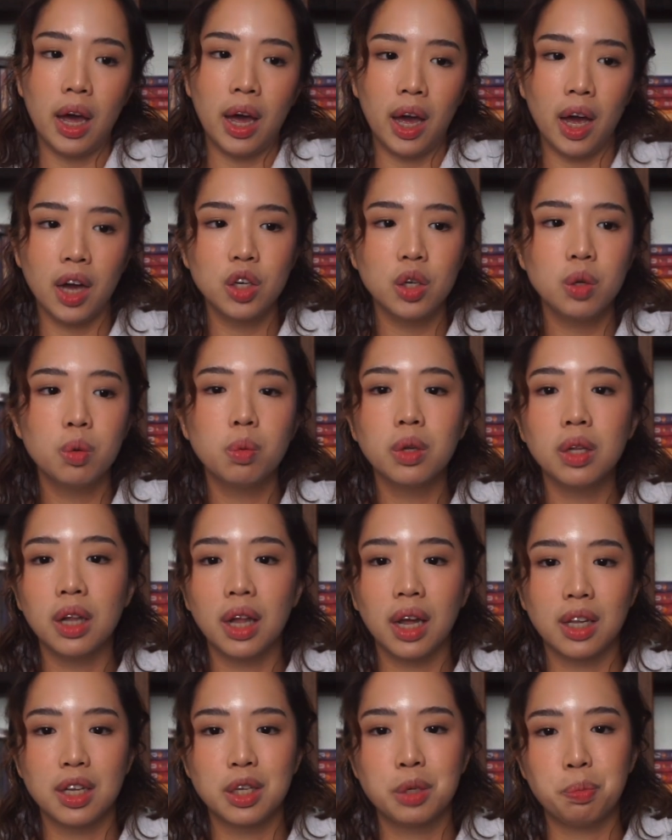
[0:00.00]
I actually really
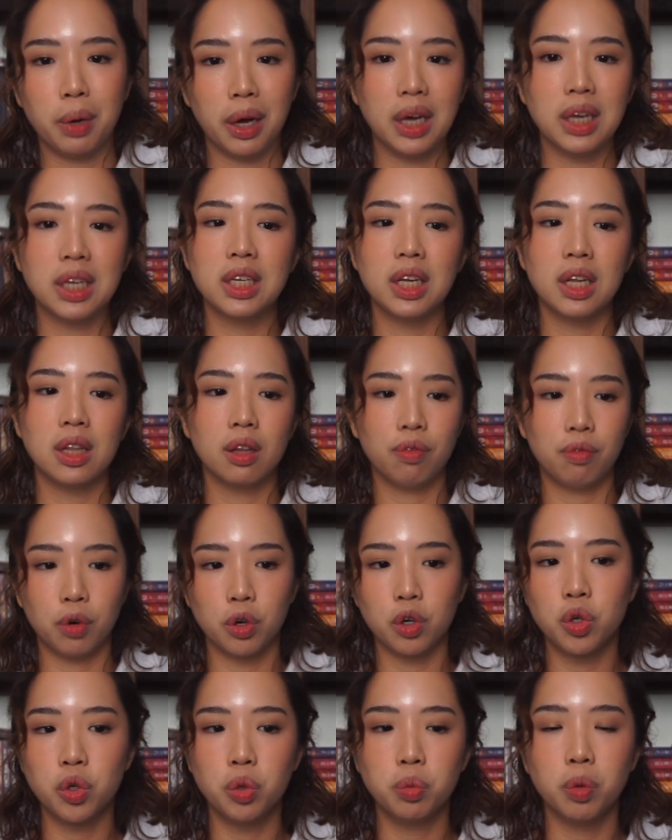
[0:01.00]
like the spice in the
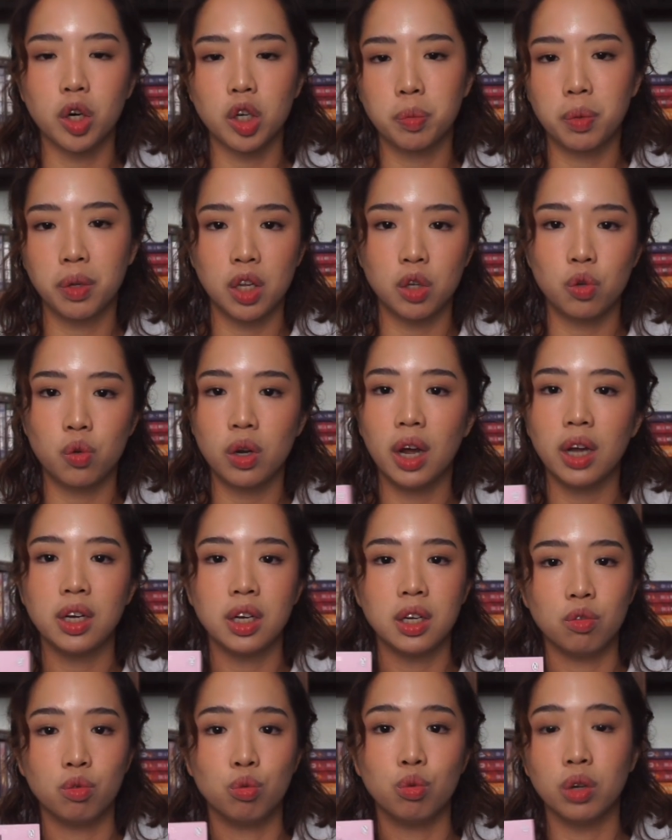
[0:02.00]
first 2 books, but this one I
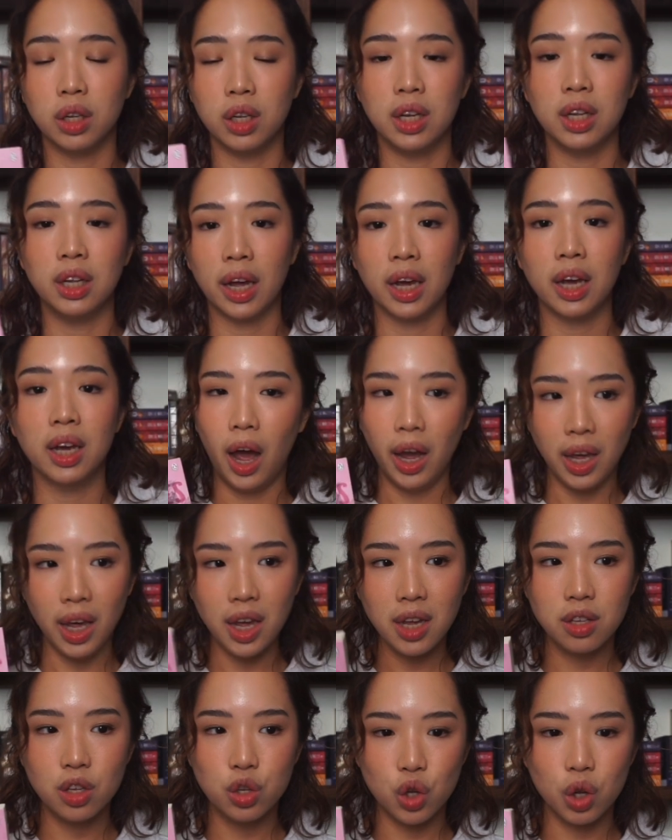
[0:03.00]
didn't really like. I
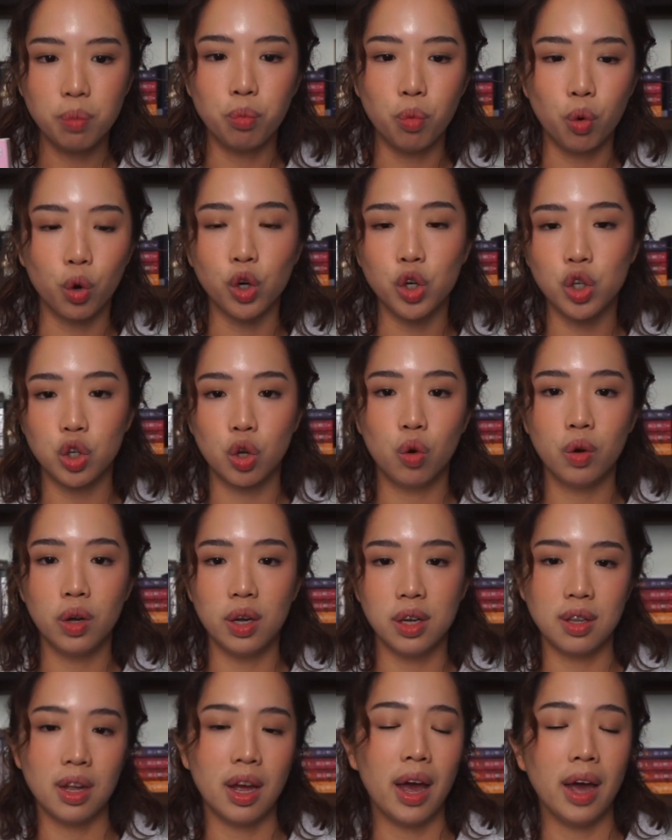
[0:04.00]
guess this one more so
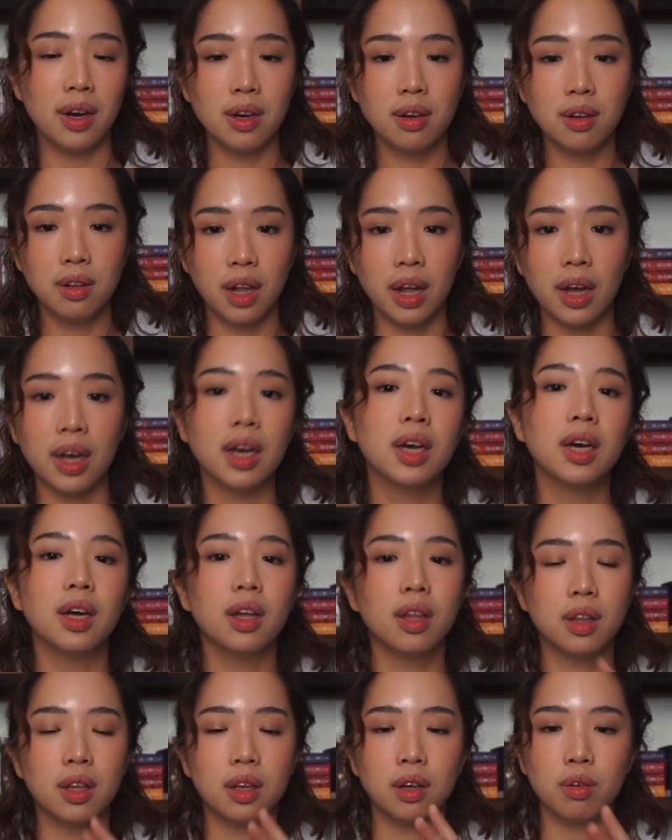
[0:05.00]
is that I didn't
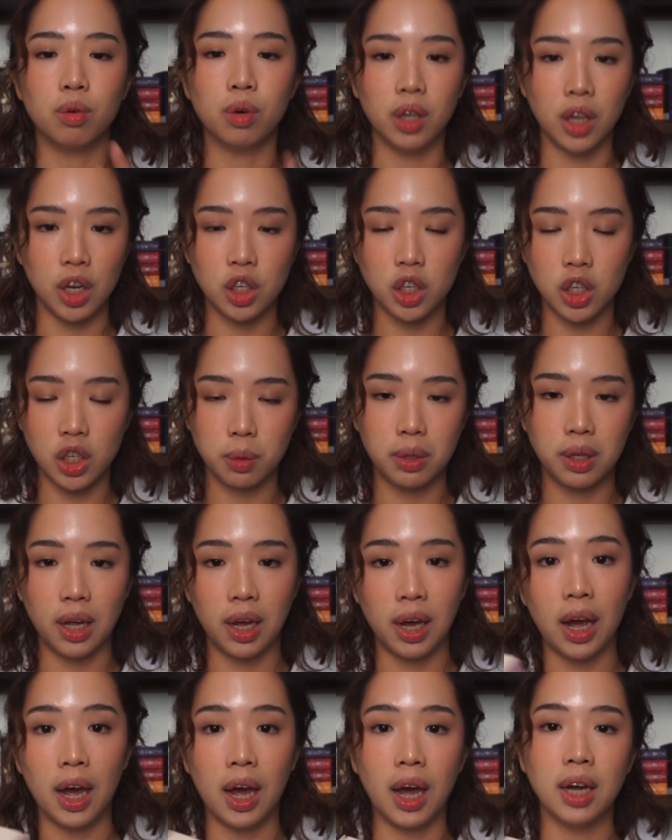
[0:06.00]
like the relationship that they
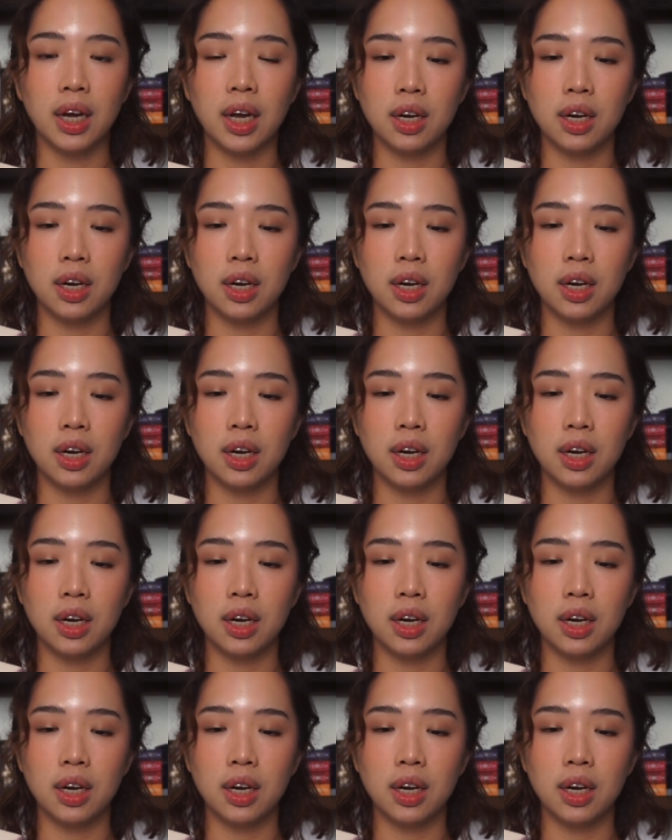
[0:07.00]
had.